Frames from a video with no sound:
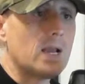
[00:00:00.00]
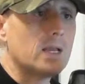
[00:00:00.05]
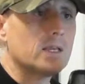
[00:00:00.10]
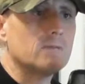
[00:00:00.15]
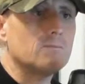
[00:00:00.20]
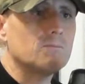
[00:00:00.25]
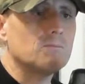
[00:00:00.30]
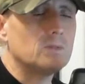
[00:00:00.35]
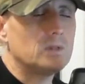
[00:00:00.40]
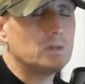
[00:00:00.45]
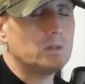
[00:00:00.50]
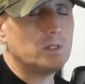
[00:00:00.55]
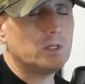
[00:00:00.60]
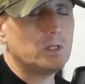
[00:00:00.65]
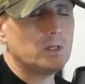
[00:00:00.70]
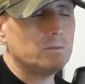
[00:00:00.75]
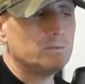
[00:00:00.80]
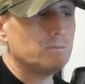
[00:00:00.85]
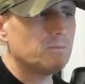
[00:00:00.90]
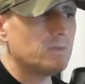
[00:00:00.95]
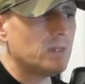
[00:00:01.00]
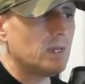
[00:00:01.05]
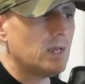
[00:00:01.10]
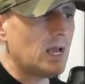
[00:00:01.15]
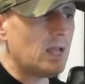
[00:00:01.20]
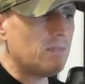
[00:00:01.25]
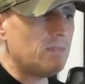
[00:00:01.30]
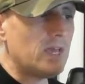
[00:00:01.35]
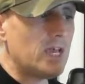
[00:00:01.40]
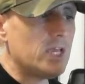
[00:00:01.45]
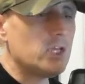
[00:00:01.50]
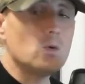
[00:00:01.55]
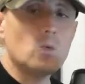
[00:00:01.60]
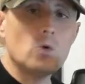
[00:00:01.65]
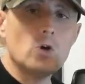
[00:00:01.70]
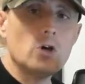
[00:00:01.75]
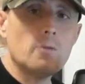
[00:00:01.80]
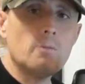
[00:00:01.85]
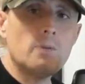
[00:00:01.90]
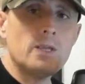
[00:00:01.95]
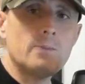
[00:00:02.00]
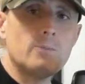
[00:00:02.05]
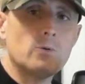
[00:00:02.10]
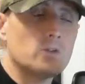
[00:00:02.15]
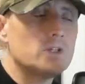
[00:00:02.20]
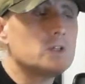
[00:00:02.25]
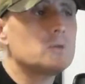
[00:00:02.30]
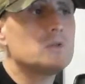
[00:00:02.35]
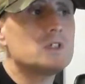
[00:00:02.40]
back and, you know, and there you were, people.